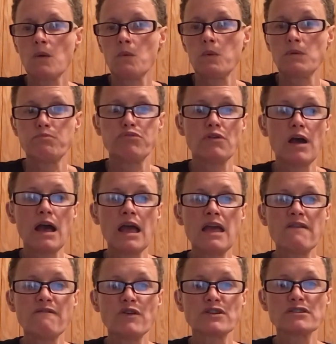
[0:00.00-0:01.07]
We
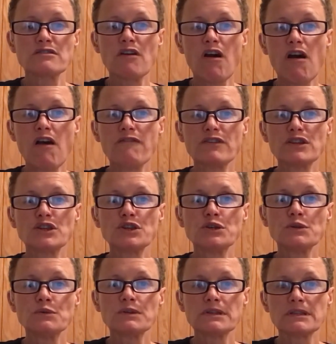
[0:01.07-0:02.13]
pray for staff and
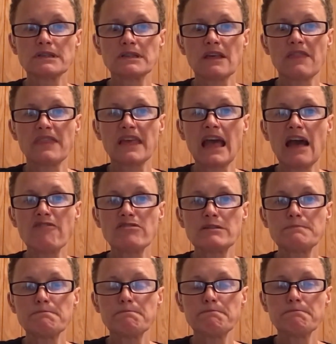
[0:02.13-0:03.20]
students at the Arab